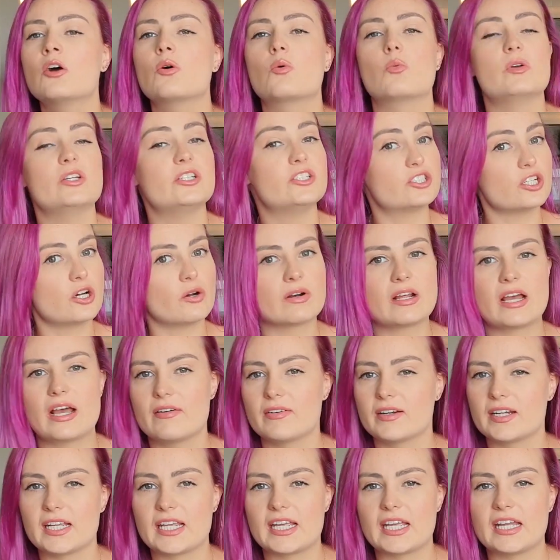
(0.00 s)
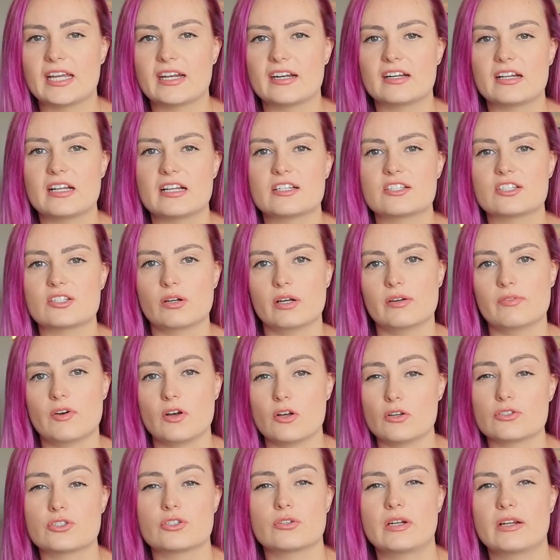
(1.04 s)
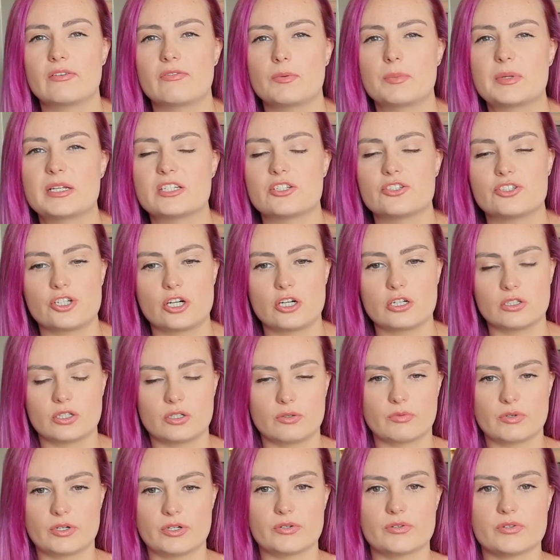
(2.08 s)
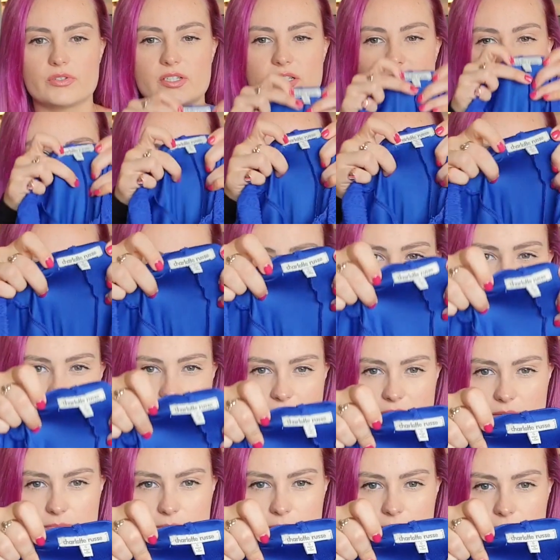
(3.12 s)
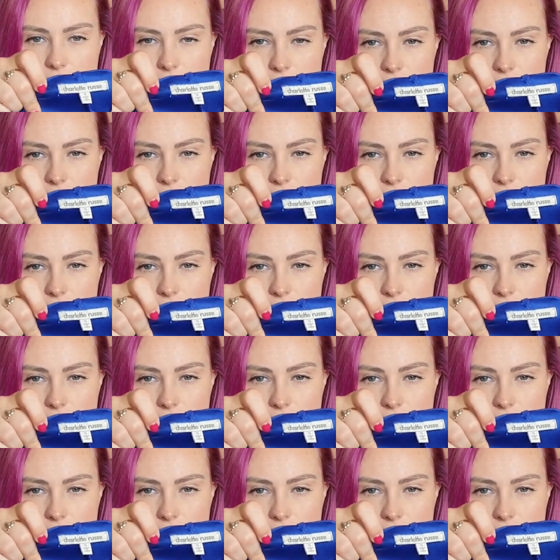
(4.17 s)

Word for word: We don't have it in Canada, so I've also never been to Charlotte Russe. Is that where this is from?